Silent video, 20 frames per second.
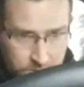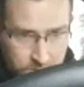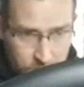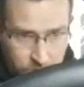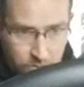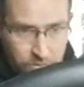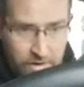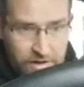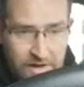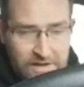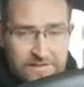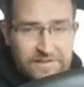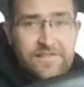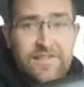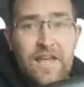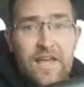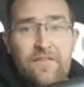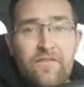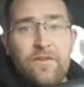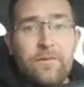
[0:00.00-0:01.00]
We're at
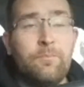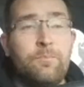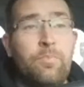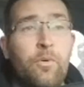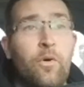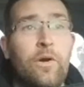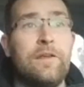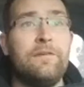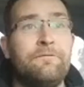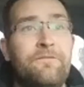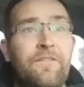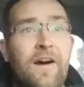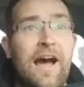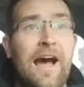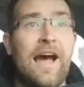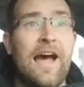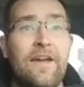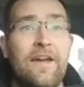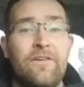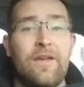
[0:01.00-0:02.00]

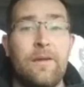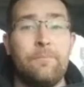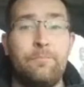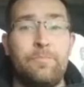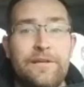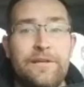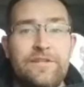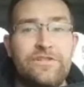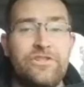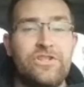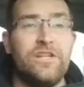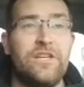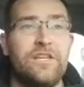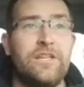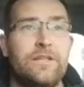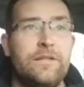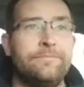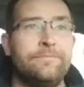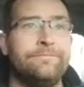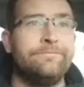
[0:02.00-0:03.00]
7.5 mpg.